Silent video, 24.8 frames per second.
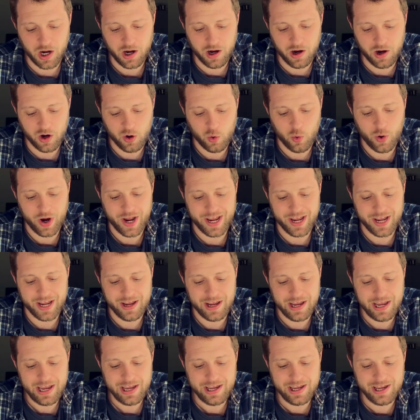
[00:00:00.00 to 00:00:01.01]

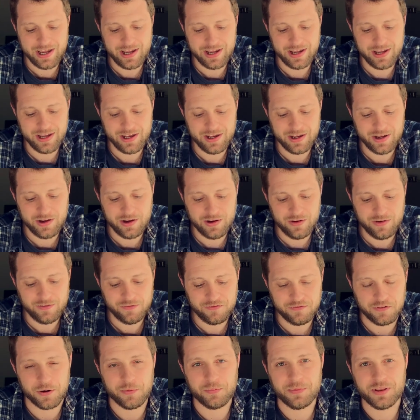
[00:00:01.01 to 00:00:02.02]
away
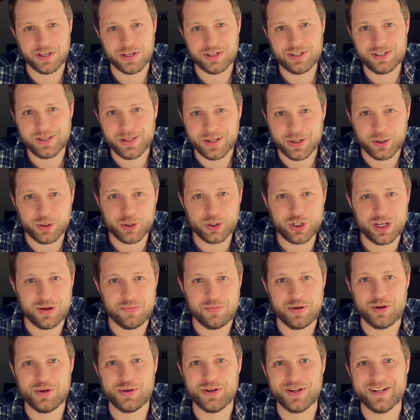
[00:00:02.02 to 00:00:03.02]
from this little
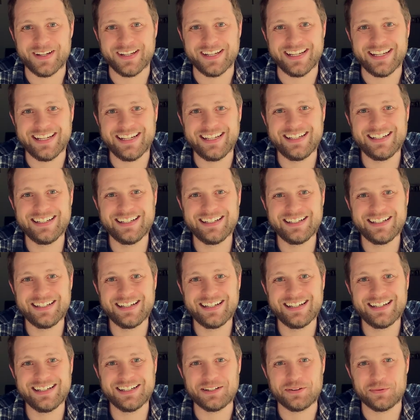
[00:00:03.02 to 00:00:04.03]
community
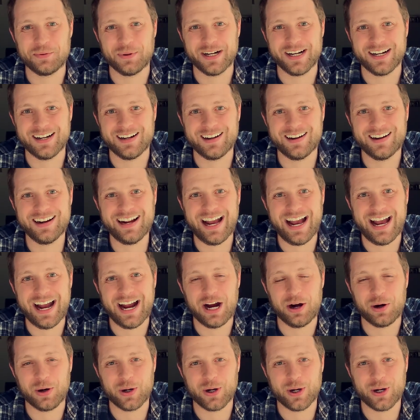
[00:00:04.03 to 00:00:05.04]
where
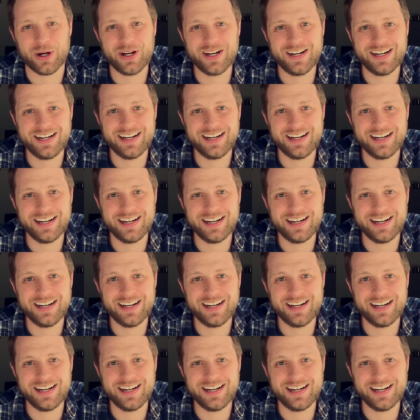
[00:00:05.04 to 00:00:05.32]
our